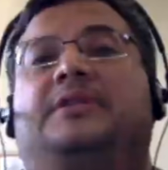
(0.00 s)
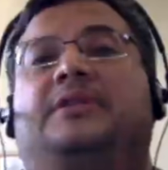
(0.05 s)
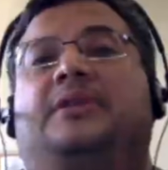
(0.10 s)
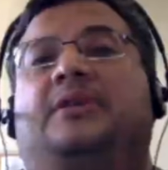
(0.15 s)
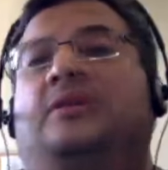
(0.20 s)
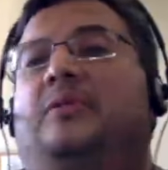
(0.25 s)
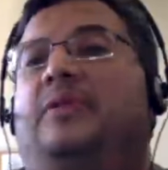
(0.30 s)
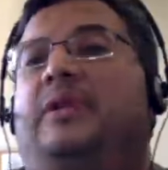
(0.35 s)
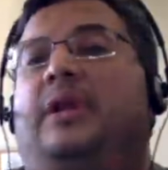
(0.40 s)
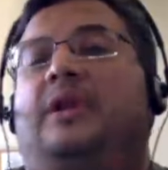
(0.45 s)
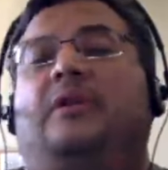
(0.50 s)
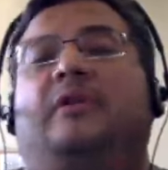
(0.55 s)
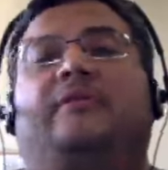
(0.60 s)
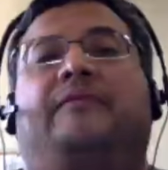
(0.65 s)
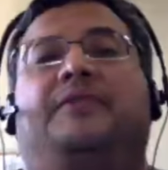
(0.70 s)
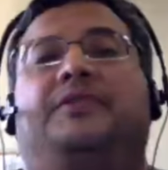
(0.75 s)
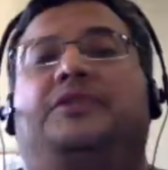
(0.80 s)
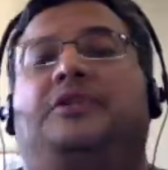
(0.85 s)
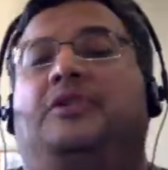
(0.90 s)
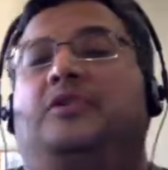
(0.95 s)
So they look
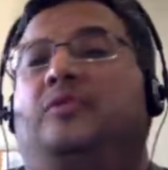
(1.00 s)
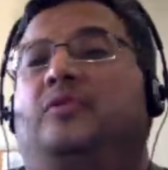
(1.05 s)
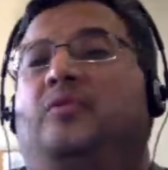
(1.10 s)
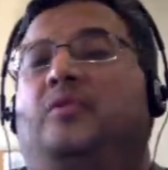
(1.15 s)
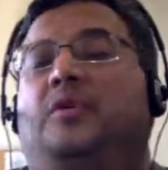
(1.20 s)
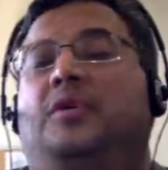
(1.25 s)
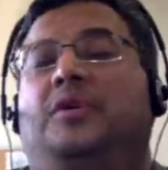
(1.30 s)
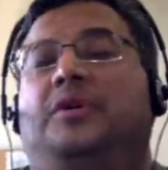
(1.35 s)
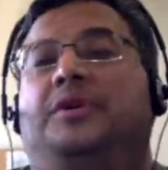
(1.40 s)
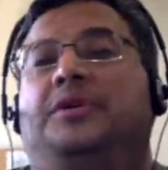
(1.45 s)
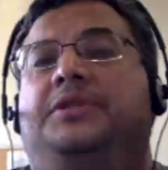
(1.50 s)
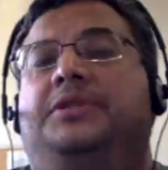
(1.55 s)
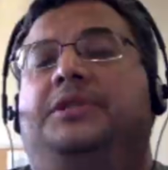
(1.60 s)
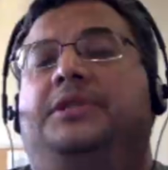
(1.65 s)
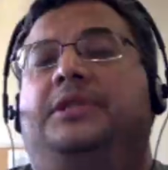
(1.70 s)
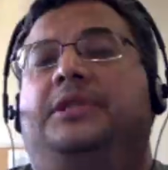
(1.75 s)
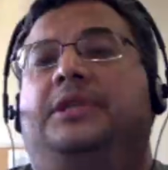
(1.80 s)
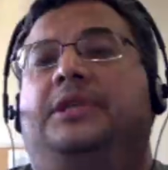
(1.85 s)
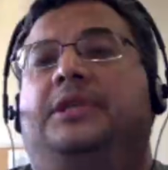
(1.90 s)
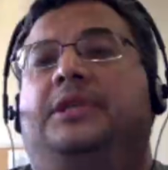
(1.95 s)
for certain words
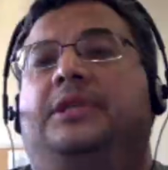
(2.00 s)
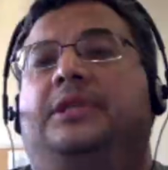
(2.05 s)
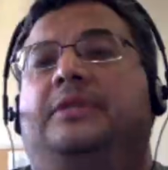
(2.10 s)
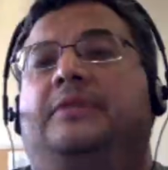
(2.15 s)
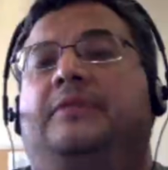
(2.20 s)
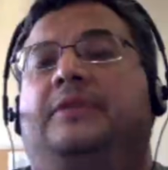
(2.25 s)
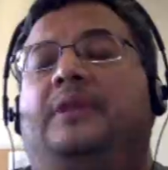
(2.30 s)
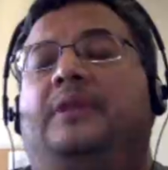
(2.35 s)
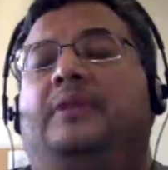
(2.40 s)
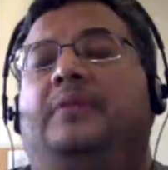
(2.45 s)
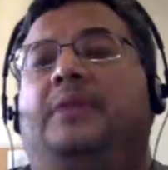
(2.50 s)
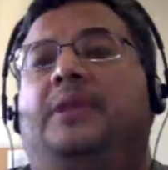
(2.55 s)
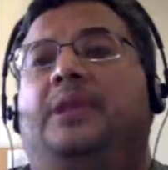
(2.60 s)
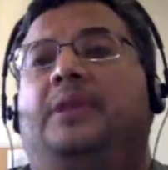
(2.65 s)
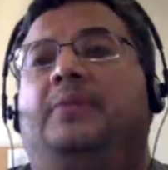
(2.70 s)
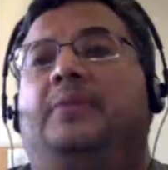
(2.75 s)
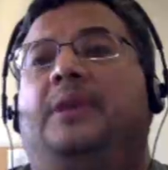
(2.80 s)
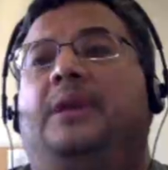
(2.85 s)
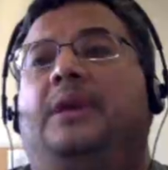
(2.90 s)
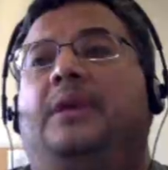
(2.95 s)
in the
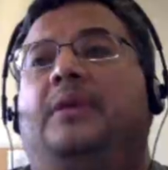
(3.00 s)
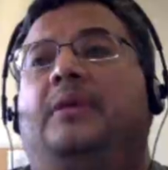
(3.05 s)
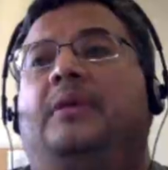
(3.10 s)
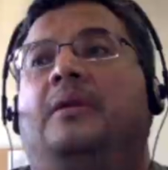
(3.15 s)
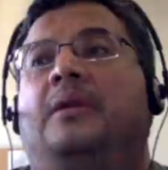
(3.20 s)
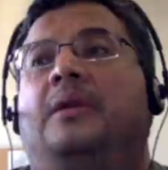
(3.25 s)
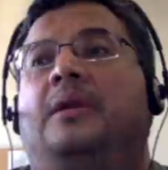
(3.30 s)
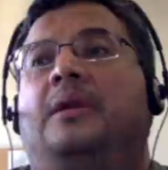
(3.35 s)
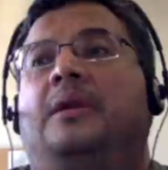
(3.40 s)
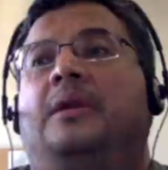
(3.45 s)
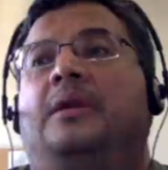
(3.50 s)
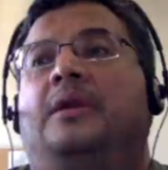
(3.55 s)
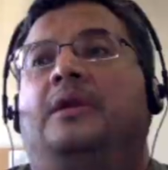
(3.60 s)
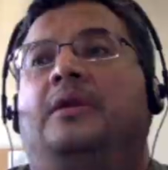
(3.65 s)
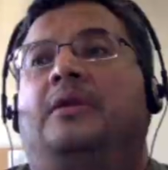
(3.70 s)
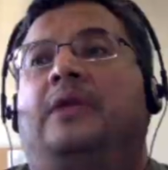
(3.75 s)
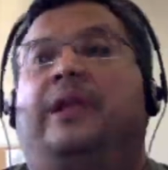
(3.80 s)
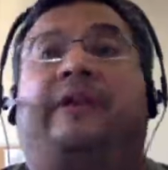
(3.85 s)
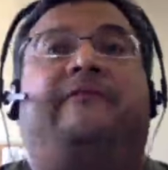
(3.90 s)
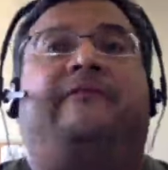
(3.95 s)
email,
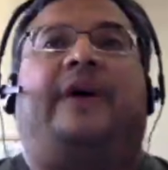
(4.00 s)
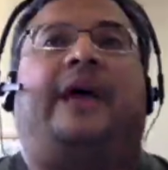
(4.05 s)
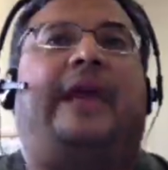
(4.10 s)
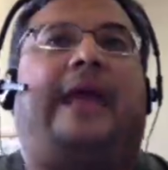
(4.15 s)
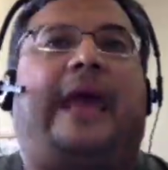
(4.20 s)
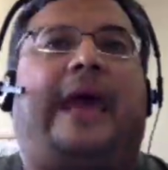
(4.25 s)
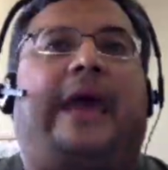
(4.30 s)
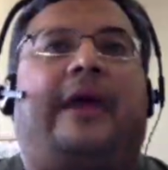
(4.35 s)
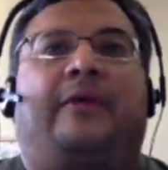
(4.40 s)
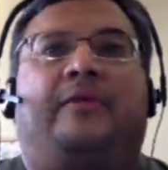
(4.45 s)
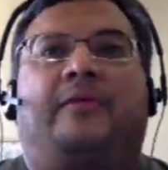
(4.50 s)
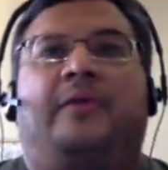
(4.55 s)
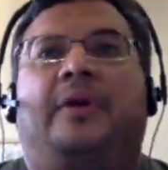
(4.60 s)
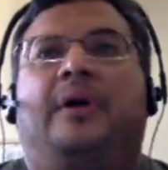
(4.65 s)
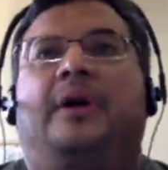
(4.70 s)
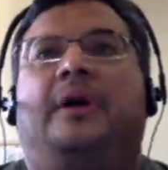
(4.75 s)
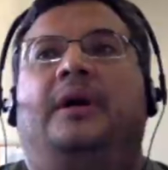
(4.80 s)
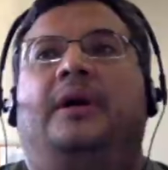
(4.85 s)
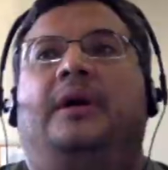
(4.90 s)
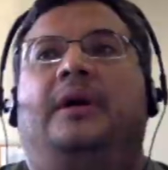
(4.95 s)
like
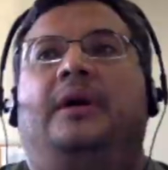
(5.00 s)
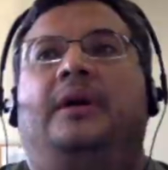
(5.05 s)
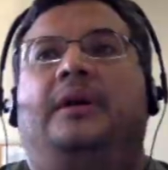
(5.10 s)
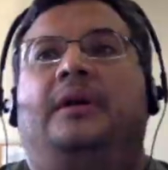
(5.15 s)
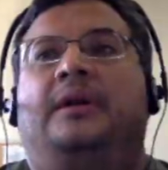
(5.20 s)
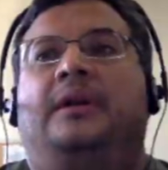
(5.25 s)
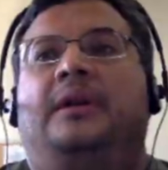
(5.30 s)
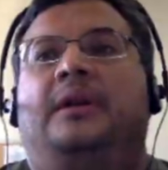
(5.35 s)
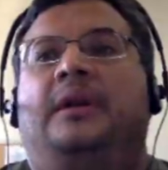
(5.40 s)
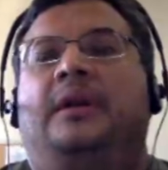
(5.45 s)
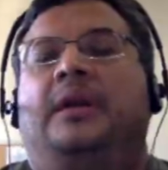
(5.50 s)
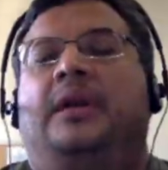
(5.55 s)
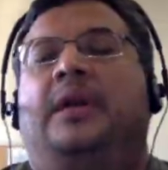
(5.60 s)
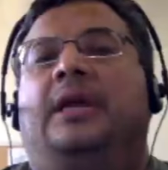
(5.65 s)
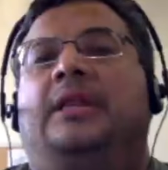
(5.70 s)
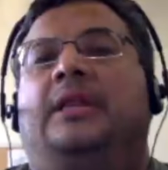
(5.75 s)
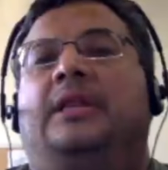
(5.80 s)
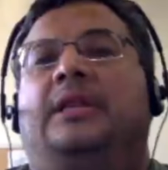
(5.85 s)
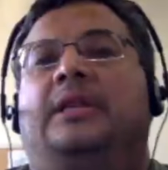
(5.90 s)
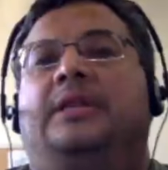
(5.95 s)
Viagra
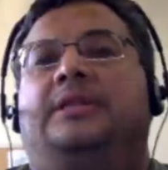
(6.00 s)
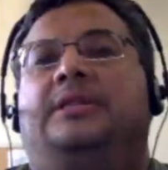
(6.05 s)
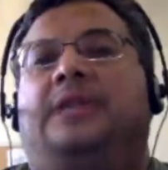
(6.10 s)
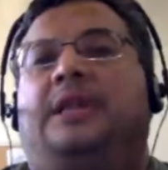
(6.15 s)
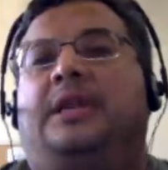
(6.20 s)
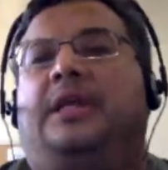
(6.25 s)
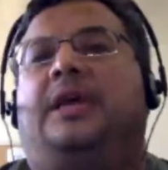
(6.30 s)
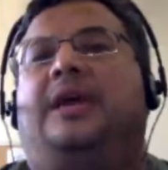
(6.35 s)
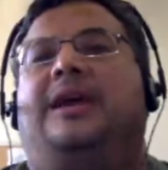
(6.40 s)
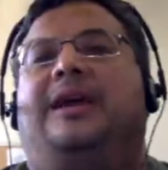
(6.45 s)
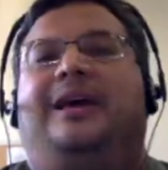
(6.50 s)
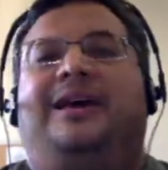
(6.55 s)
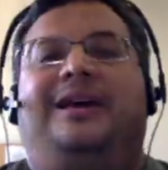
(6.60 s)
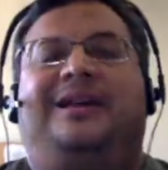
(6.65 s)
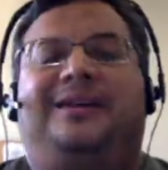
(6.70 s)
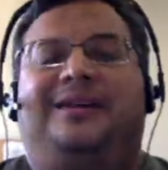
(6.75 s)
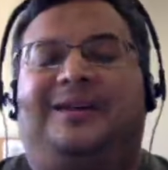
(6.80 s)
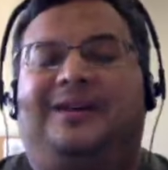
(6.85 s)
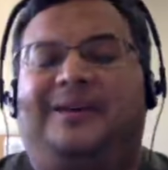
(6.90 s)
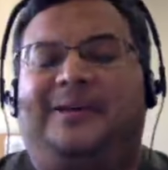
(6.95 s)
and things like that.